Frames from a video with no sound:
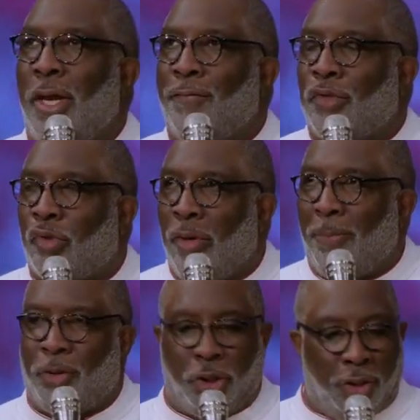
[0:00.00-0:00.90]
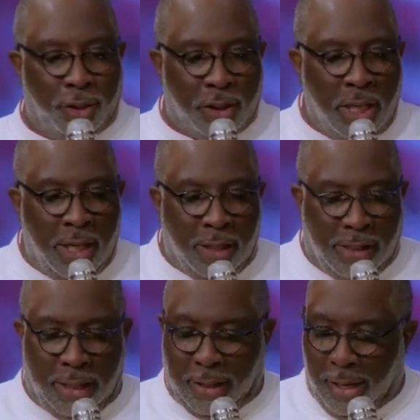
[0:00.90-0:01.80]
of scriptures
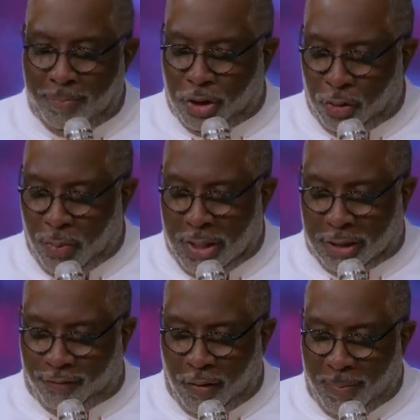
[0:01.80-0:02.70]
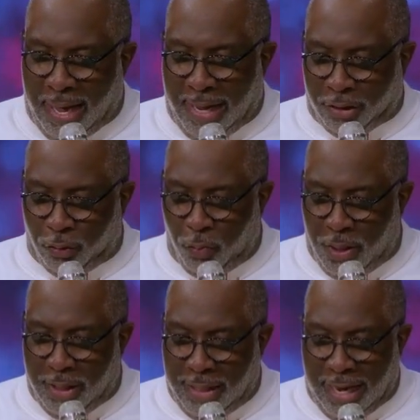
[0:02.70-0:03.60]
that come to us from Acts
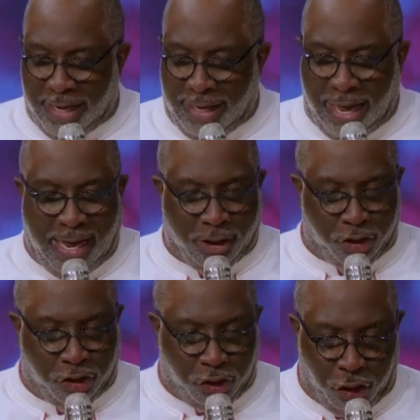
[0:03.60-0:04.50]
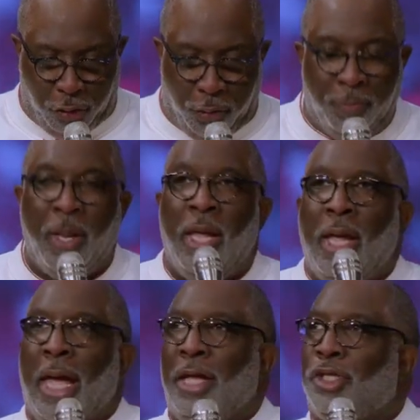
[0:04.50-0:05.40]
1 and Acts 2.
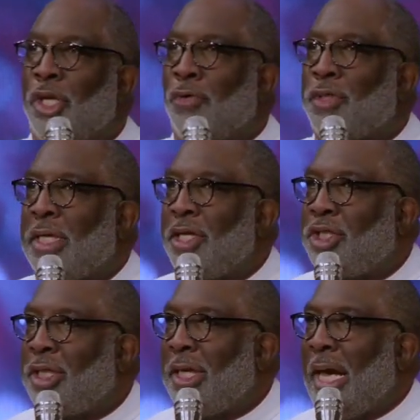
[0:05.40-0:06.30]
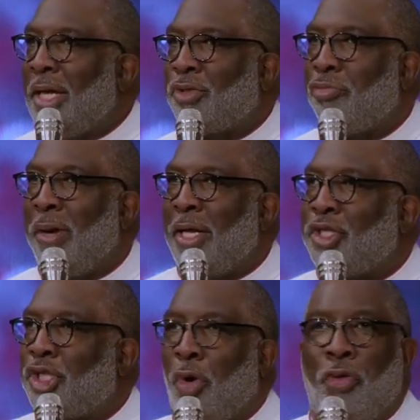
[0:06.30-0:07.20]
And so since she has read
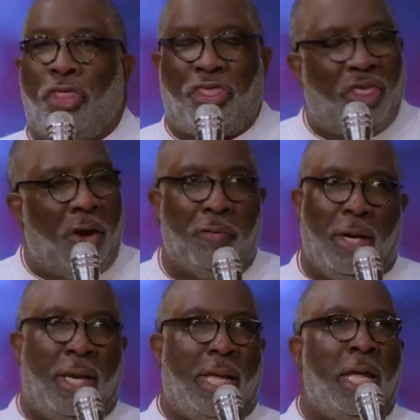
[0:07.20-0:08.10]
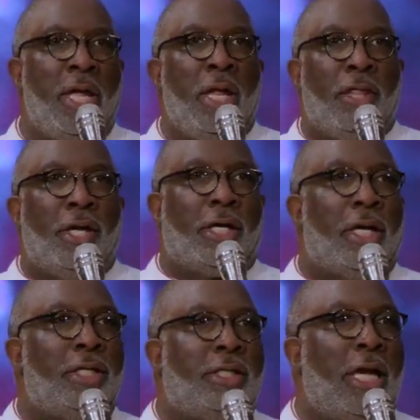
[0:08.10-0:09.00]
so thoroughly the
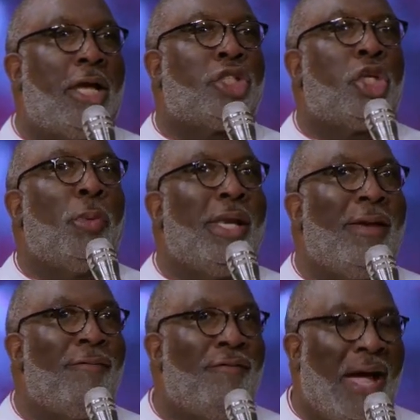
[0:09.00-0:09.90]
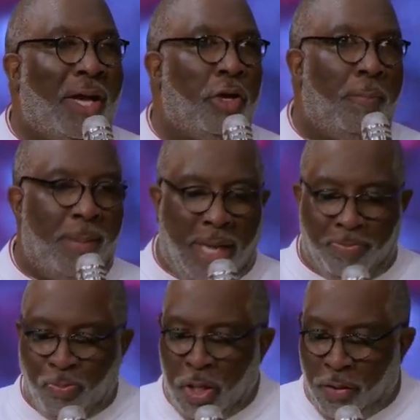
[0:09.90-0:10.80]
contextual
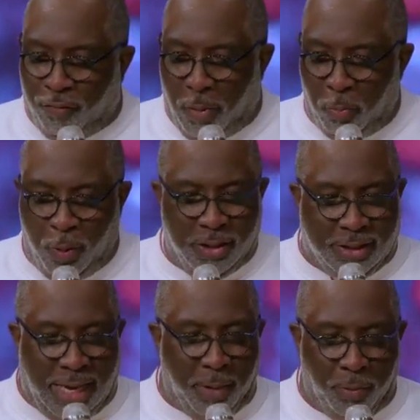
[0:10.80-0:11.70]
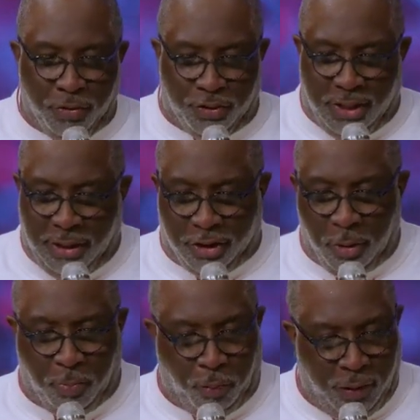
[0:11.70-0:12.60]
environment from whence I will seek
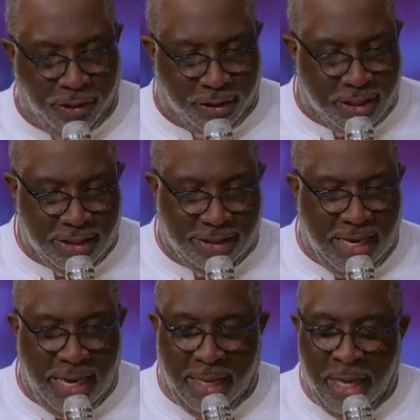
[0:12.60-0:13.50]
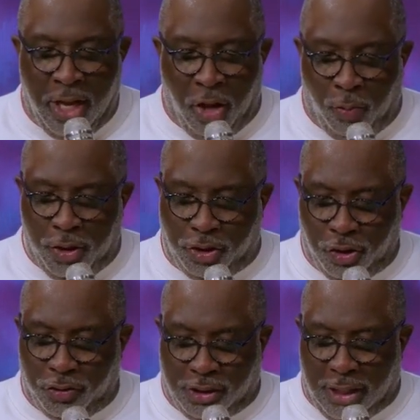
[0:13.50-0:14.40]
to preach today, would
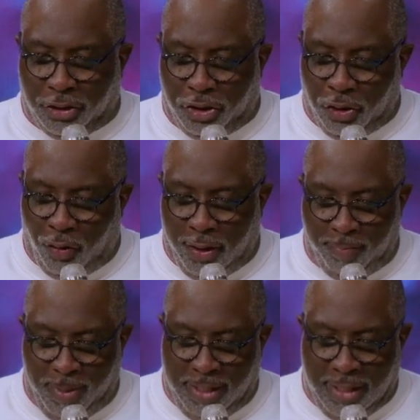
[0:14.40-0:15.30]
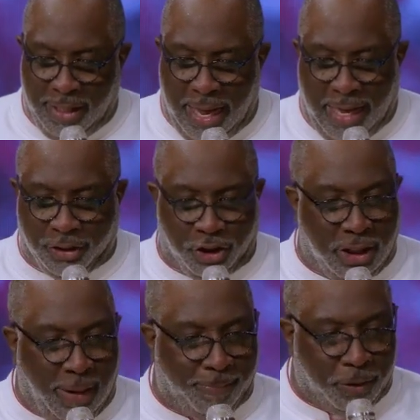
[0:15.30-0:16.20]
you just join me in Acts
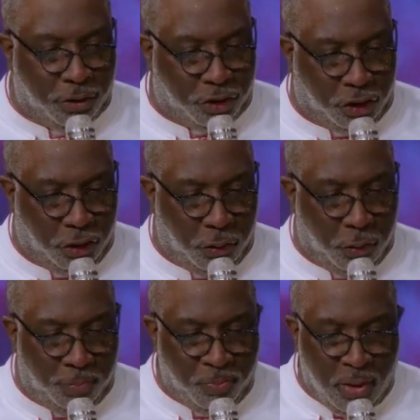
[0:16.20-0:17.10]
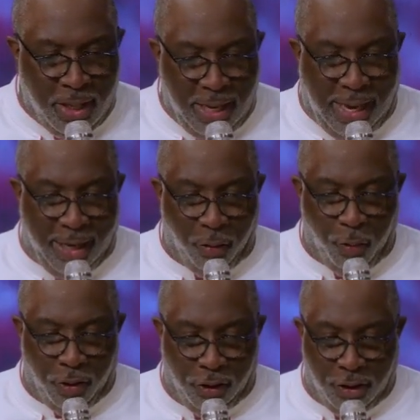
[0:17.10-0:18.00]
chapter 2, and
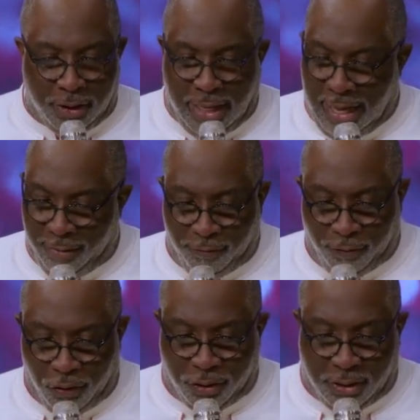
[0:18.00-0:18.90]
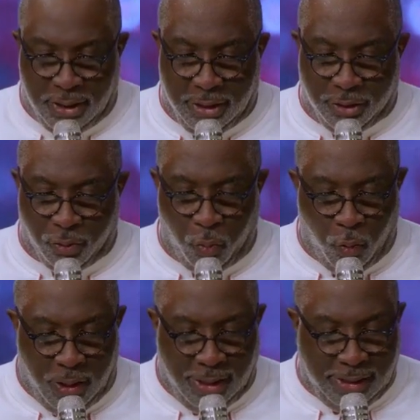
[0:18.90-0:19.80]
we'll look at verses
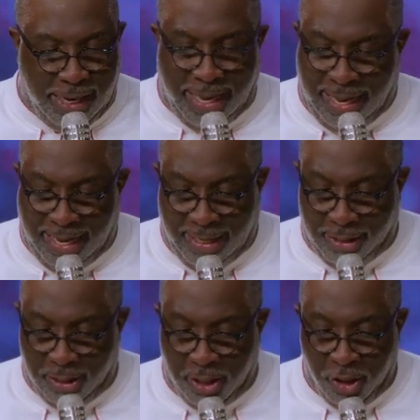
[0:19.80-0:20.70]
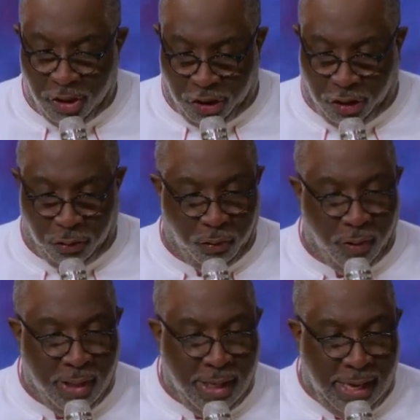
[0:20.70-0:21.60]
1 and 2.
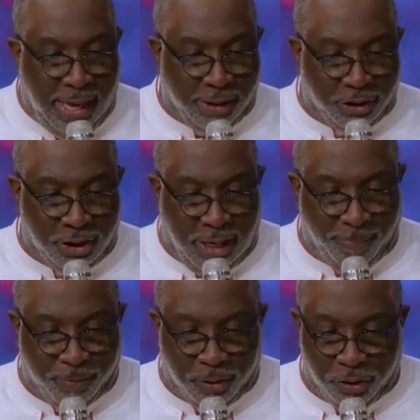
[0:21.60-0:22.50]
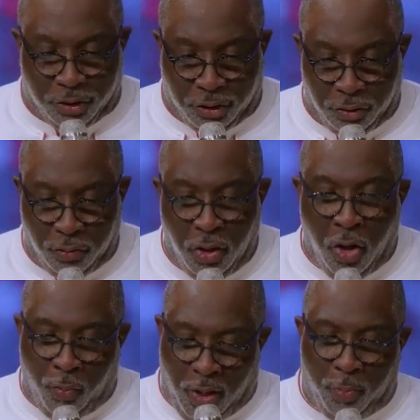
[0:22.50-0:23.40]
Acts chapter 2,
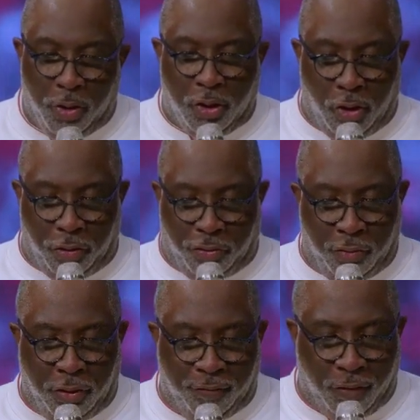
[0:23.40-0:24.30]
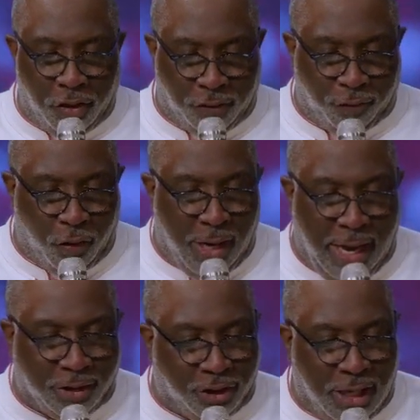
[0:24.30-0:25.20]
well, we'll go through to verse 4.
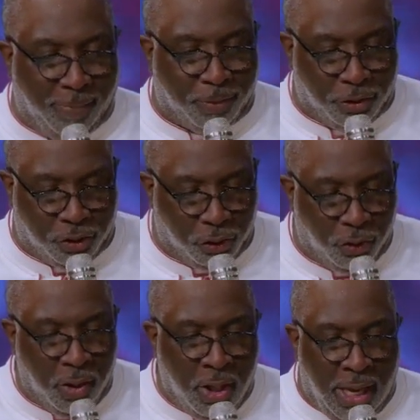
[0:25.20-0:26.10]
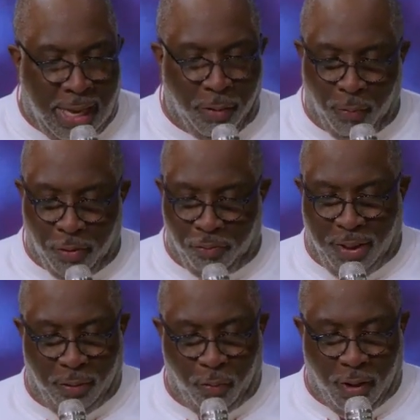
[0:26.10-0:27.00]
Acts chapter 2, and we'll
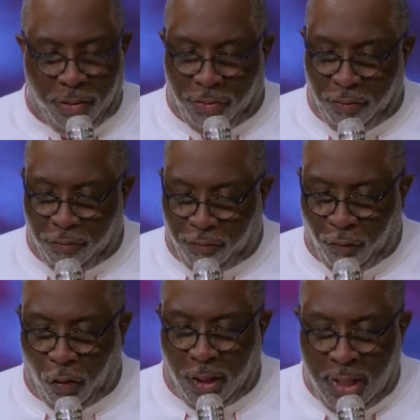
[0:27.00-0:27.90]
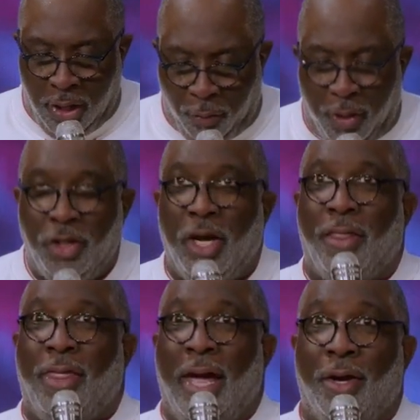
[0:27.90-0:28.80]
read 1 through 4. When
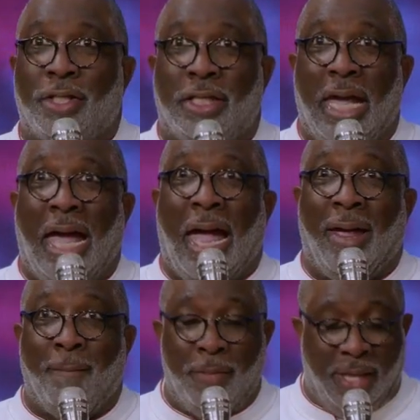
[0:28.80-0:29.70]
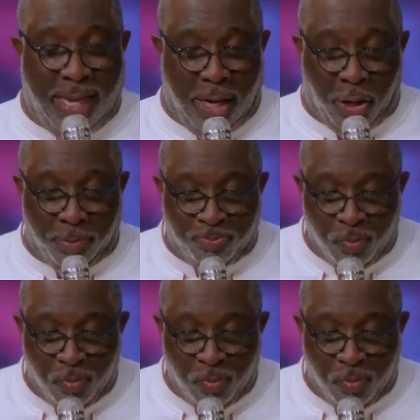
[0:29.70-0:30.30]
you're there, say, I am there.